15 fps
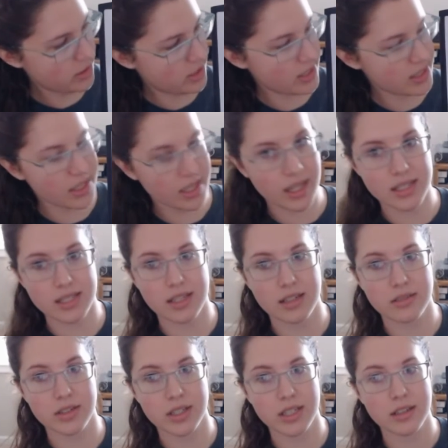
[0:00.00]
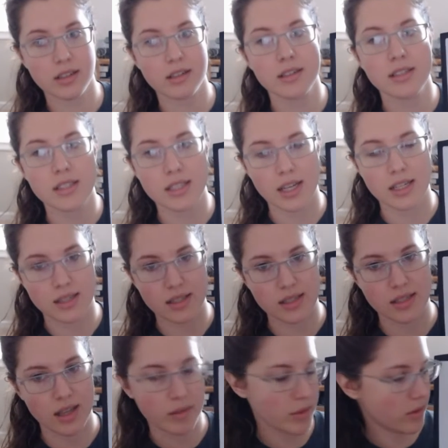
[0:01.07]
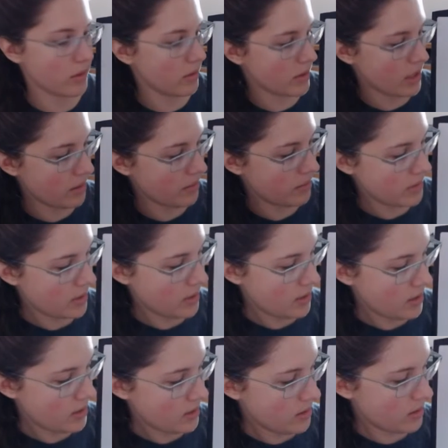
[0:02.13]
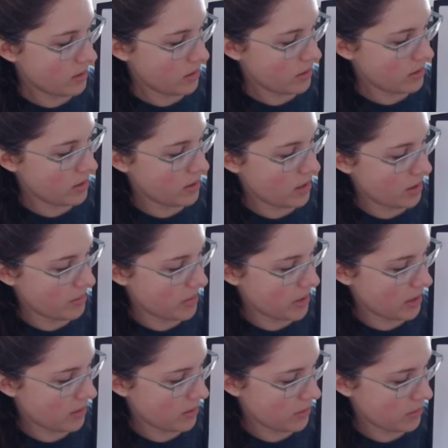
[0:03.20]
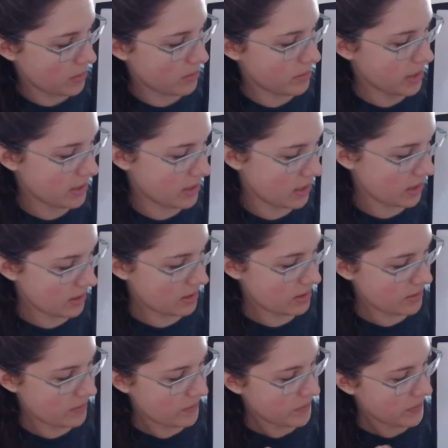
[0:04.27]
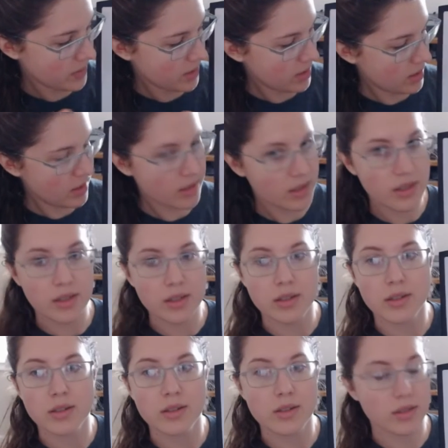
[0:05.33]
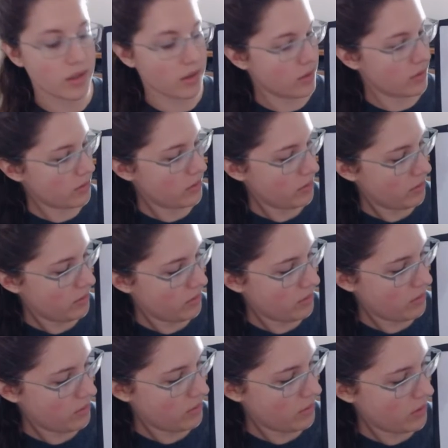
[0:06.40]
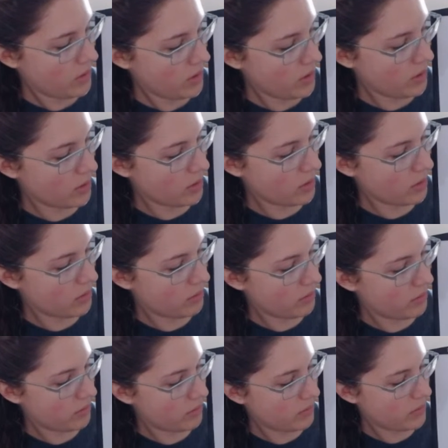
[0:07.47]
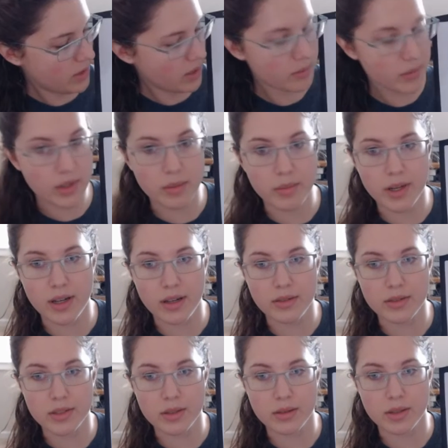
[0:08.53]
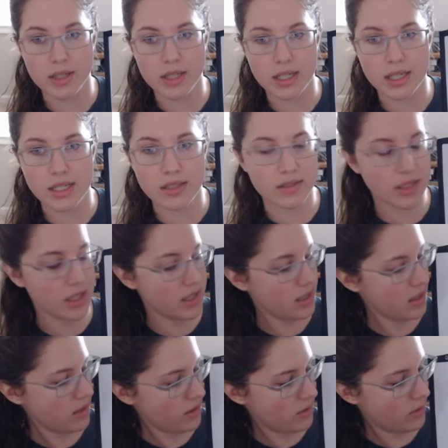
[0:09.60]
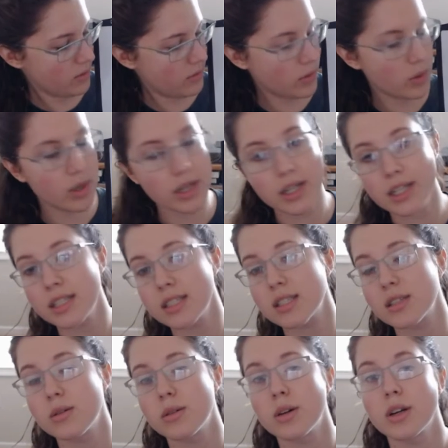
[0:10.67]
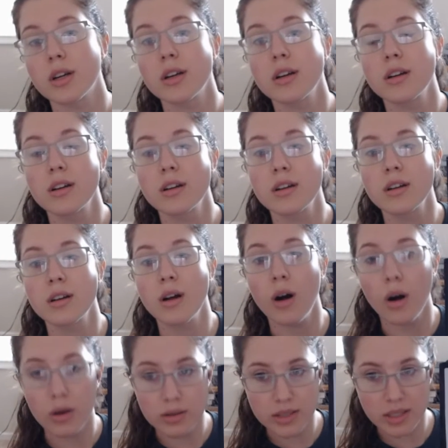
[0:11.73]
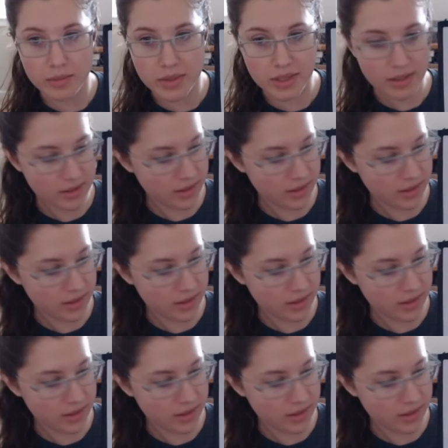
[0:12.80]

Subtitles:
just like I said over here, stays the same the whole time. So your denominator would be 6. So your number above your dividend, your 4 is your whole number.